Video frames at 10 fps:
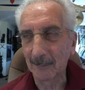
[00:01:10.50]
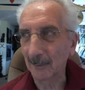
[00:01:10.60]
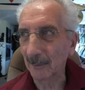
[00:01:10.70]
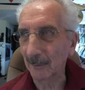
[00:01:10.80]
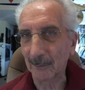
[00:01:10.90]

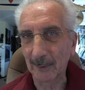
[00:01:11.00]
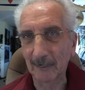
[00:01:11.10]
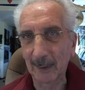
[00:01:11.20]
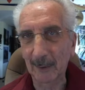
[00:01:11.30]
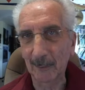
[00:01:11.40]
six,
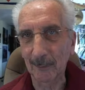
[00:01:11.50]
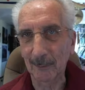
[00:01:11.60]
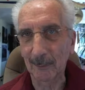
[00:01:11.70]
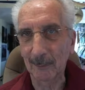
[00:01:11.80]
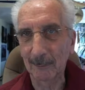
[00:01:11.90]
seven hours
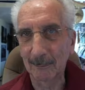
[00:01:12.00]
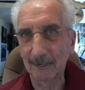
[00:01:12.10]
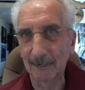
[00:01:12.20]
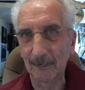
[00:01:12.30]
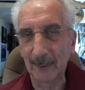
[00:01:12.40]
to
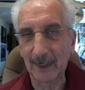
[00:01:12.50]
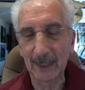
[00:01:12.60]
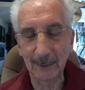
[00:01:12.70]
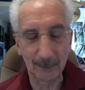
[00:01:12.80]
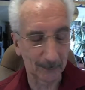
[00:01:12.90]
a
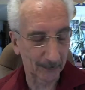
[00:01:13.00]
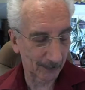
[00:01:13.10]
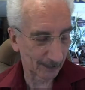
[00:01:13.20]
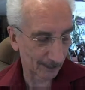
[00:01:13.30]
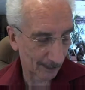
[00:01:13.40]
vacation
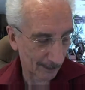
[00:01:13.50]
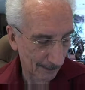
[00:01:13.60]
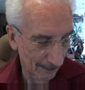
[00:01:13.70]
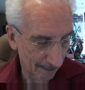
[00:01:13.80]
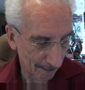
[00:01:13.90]
site.
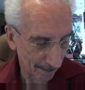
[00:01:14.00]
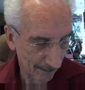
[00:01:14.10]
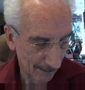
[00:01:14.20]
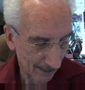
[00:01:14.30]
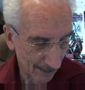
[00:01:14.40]

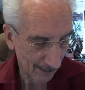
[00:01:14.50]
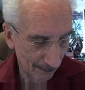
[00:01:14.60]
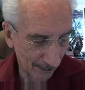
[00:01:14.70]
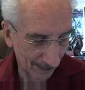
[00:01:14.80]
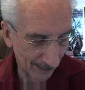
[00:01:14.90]

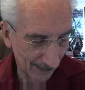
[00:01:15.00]
But,